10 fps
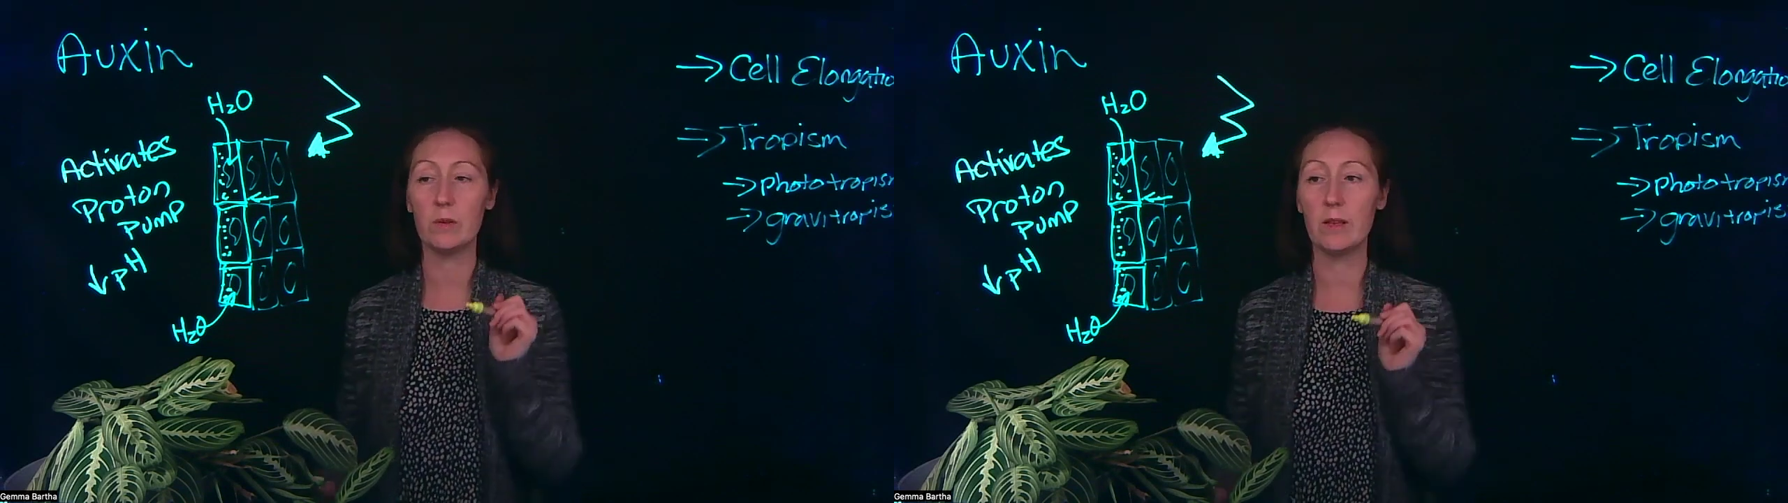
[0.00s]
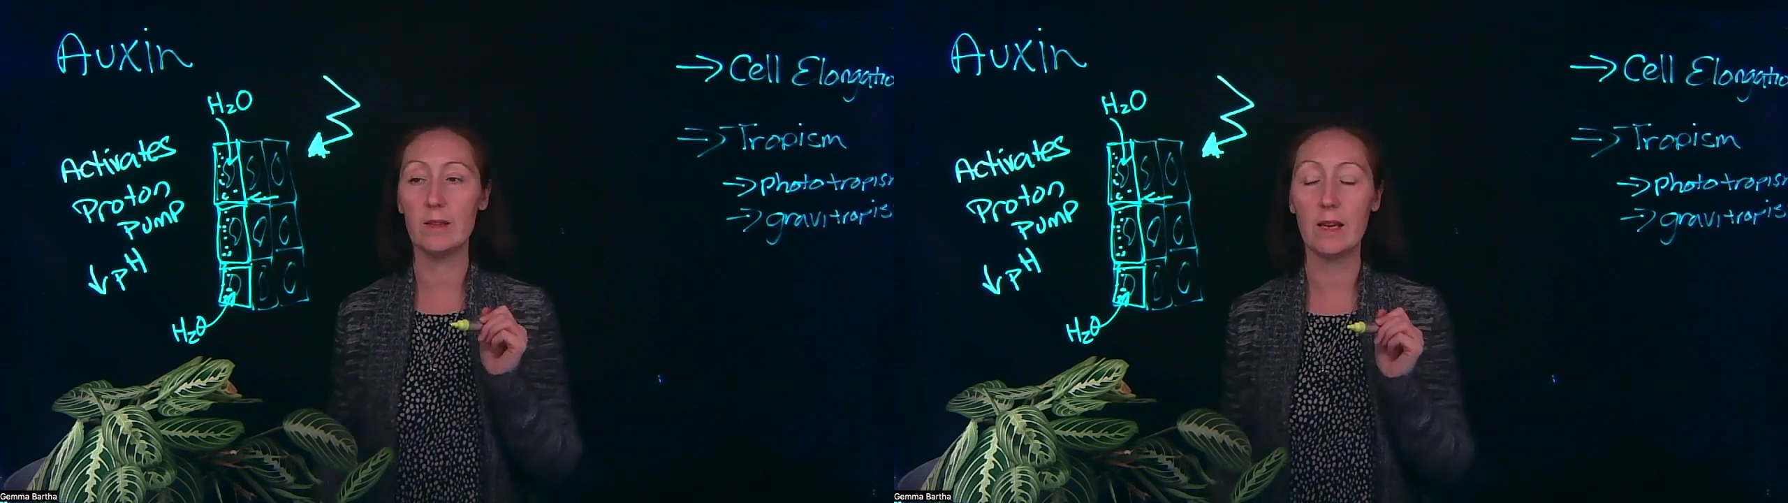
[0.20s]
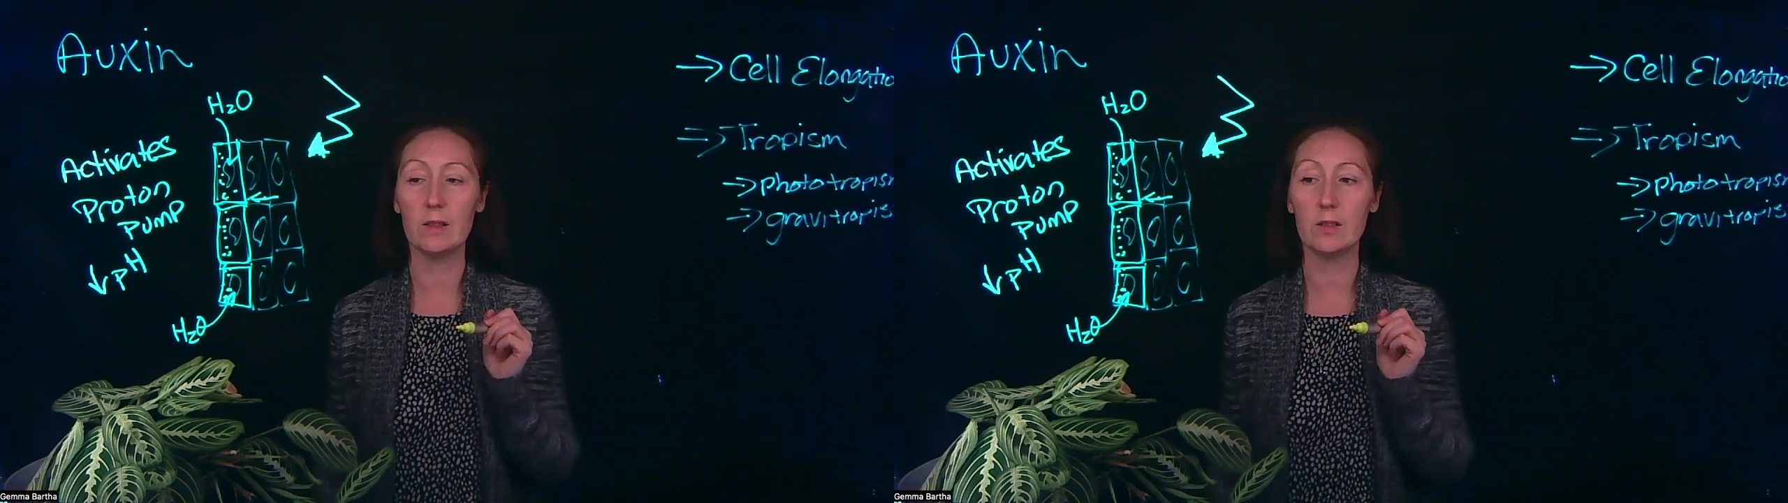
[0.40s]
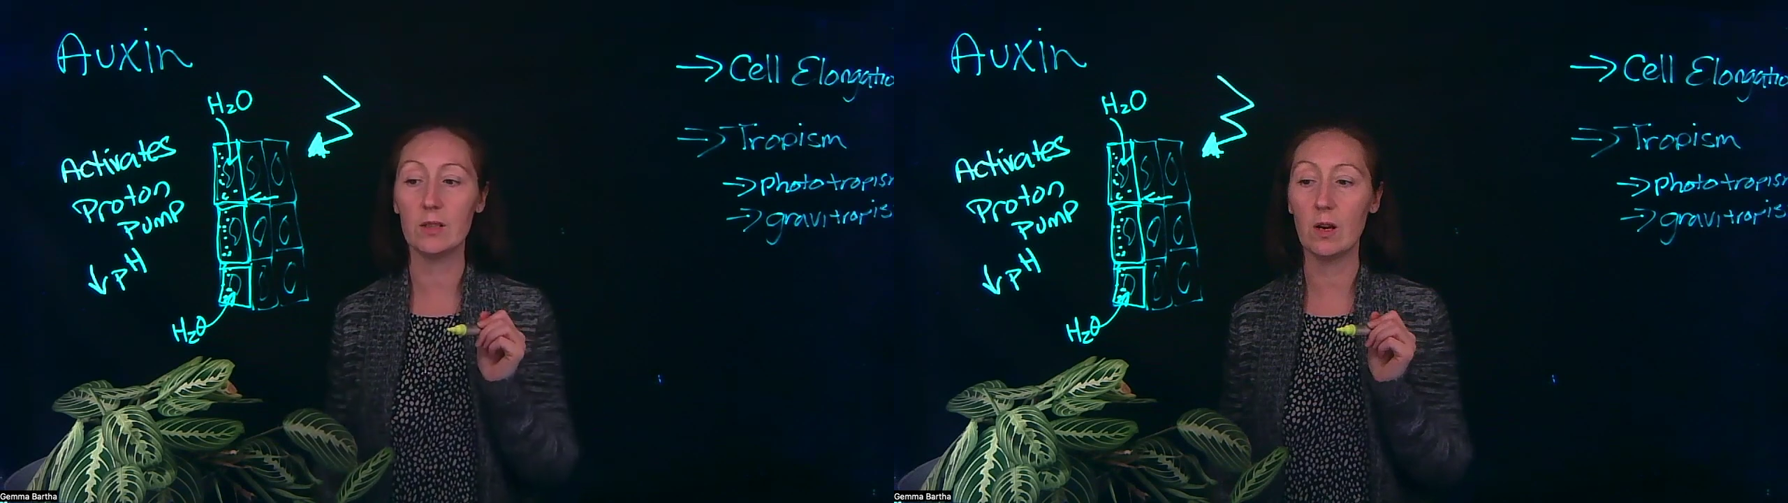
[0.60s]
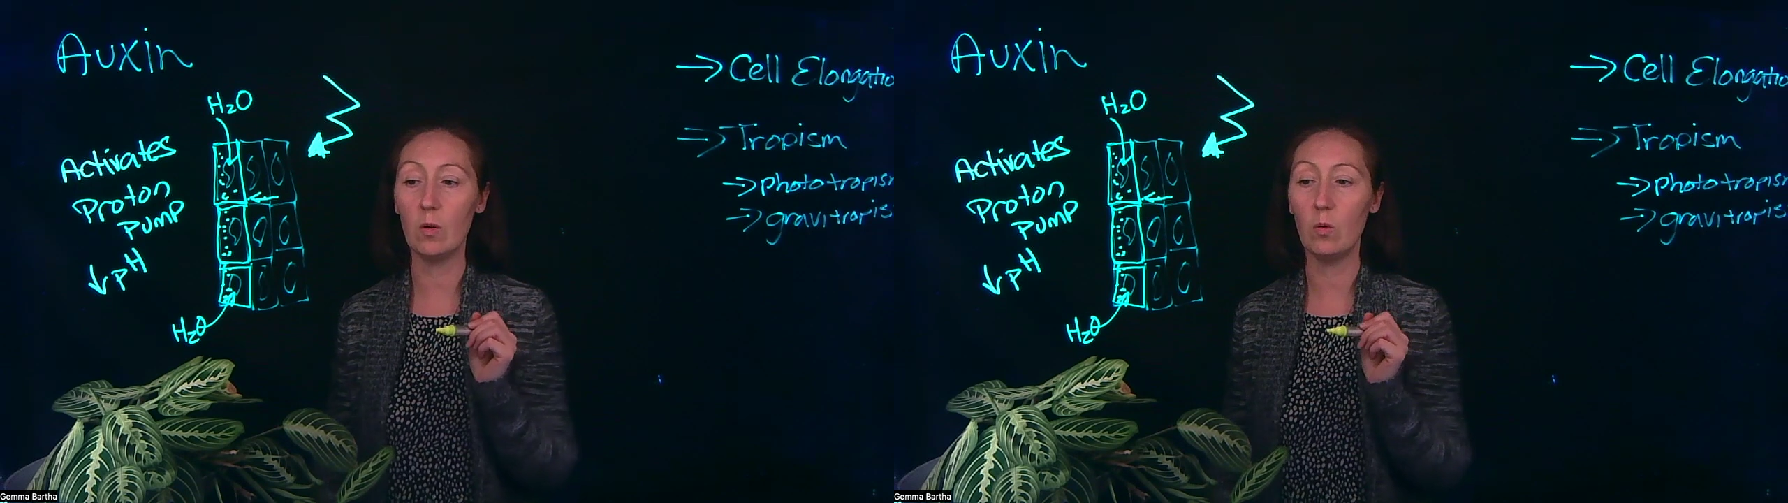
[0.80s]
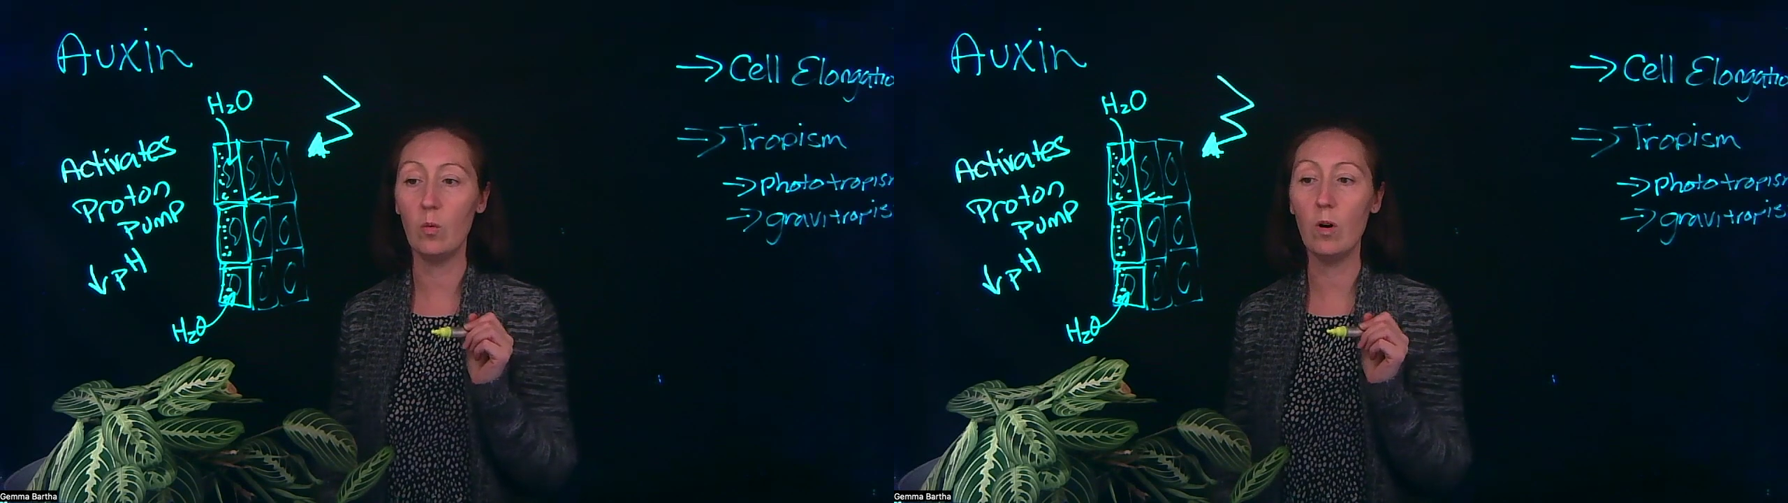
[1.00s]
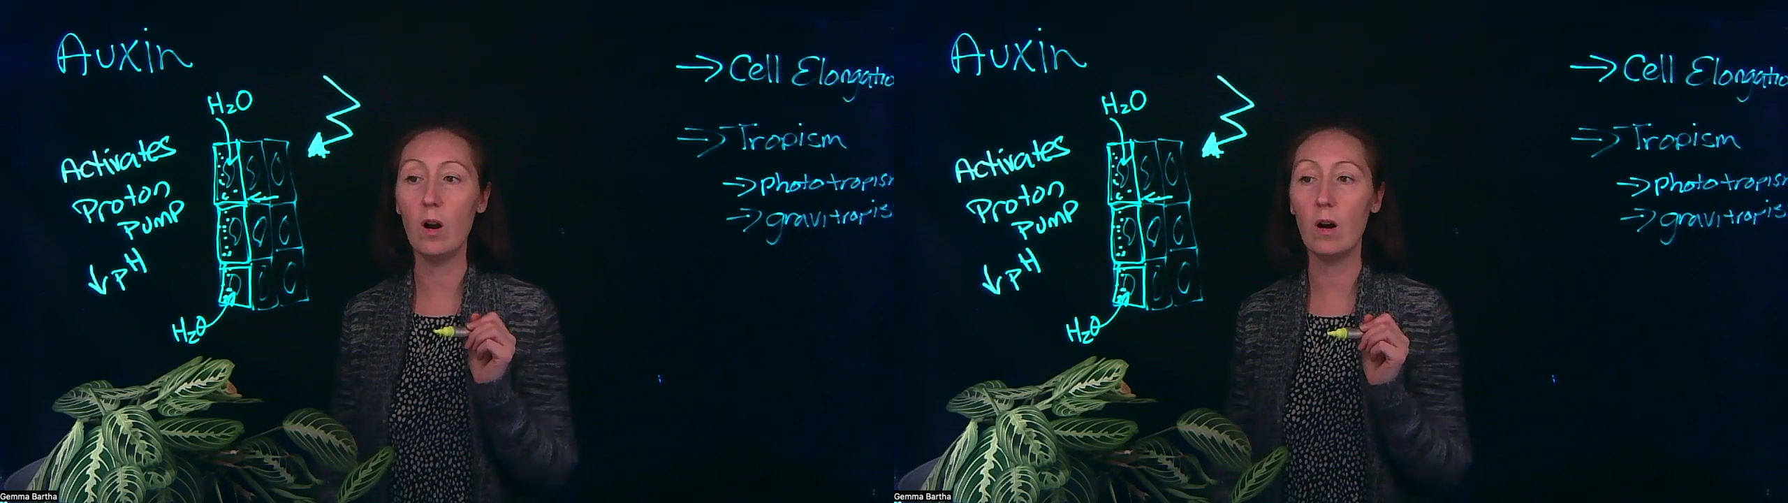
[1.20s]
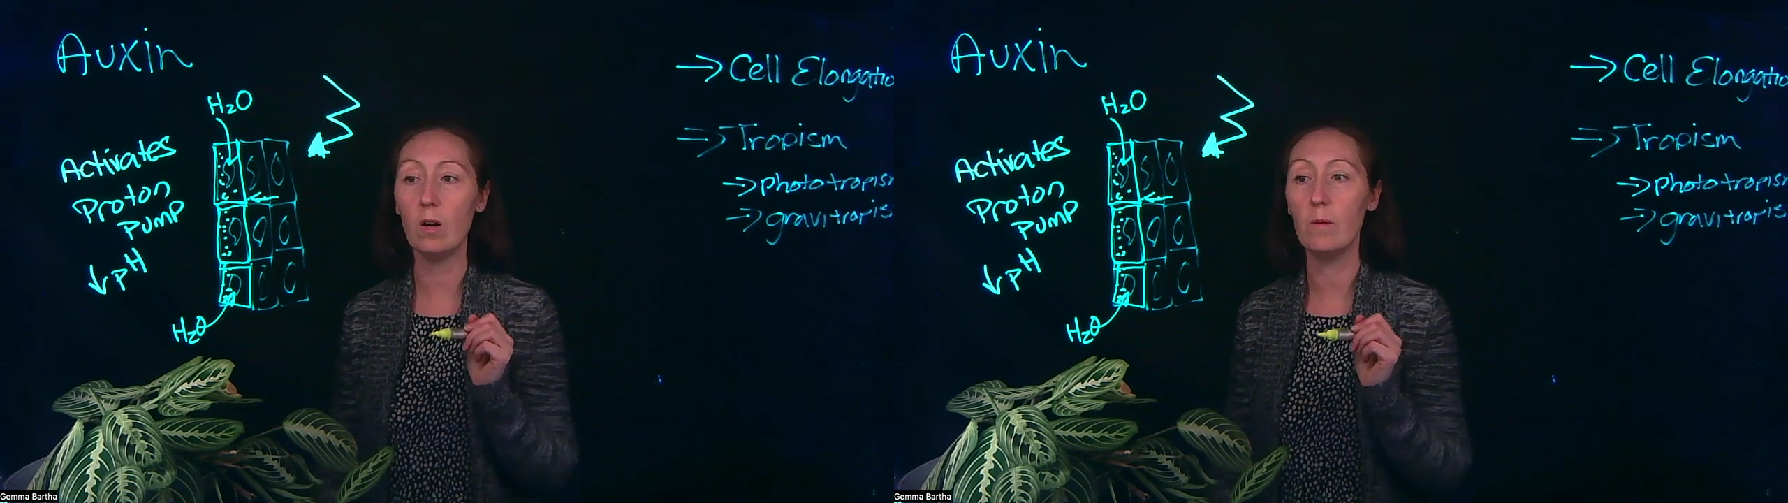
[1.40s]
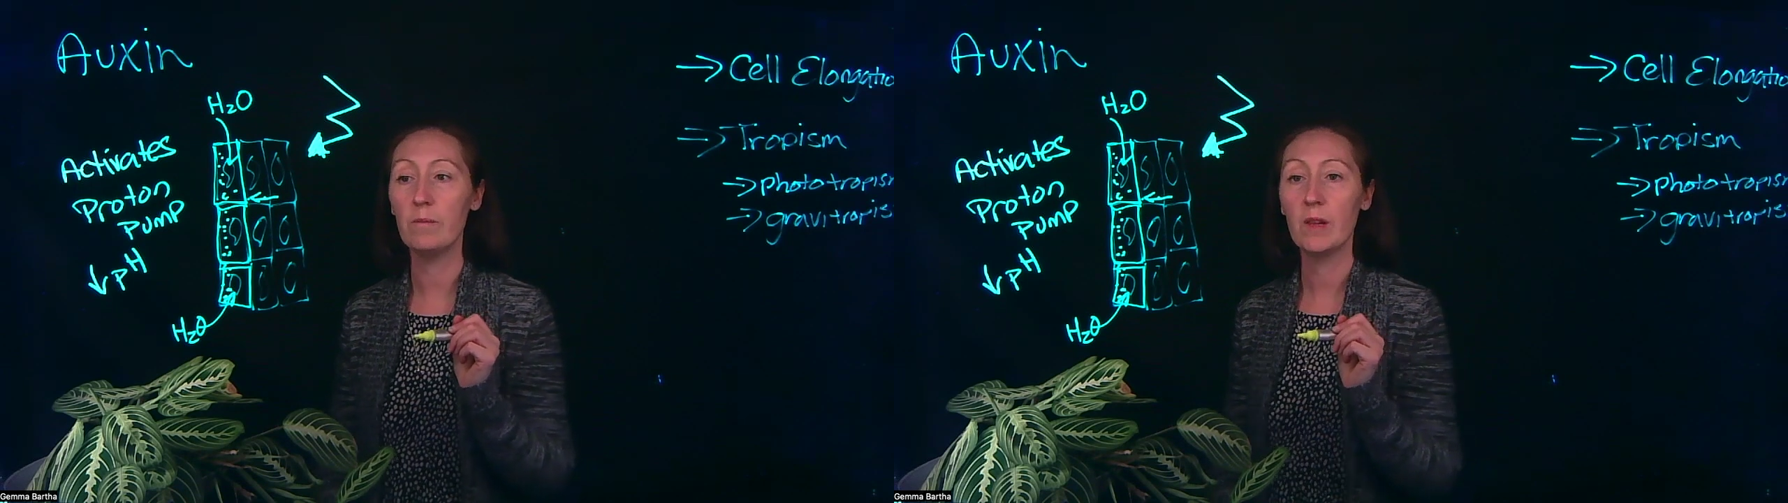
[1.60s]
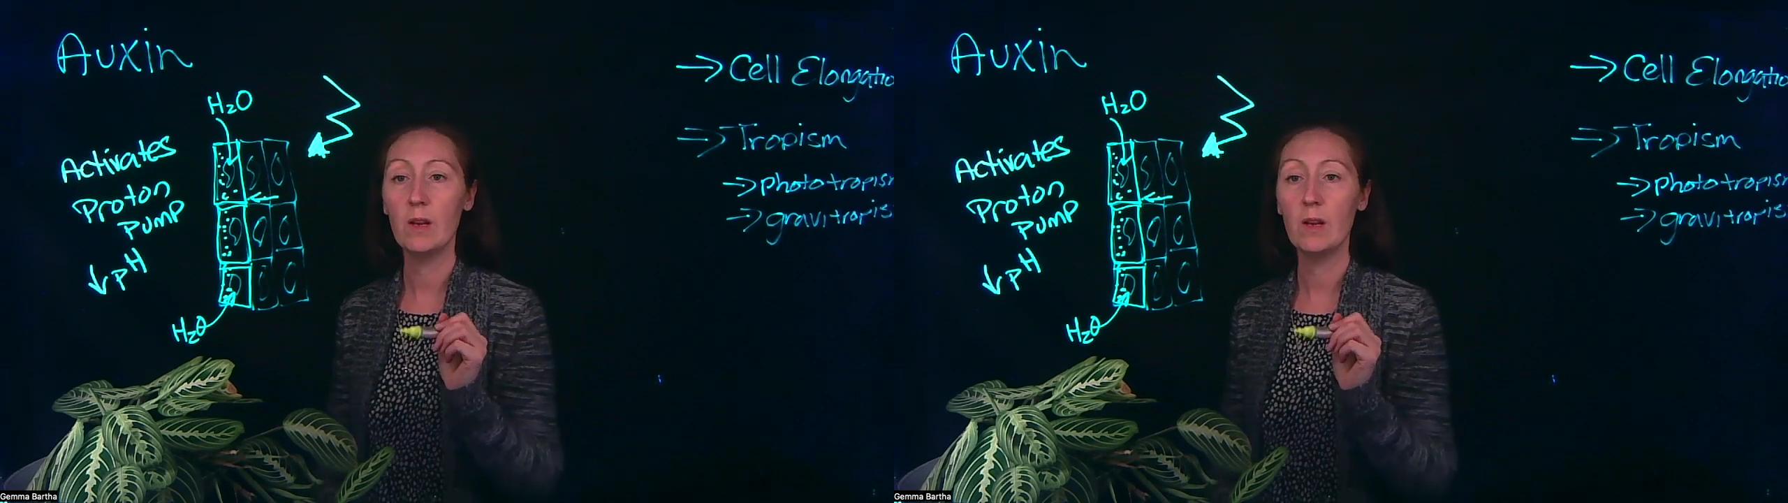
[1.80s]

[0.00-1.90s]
within that cell wall,